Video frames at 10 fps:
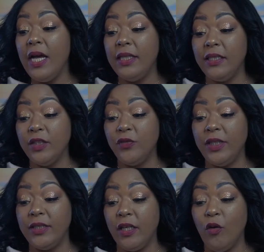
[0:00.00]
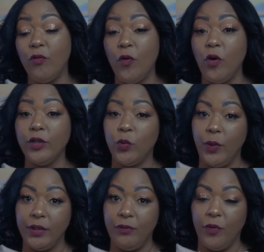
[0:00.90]
It does retail for
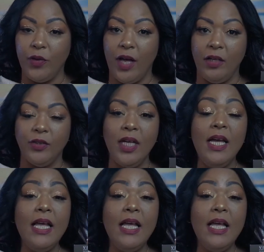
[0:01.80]
$24.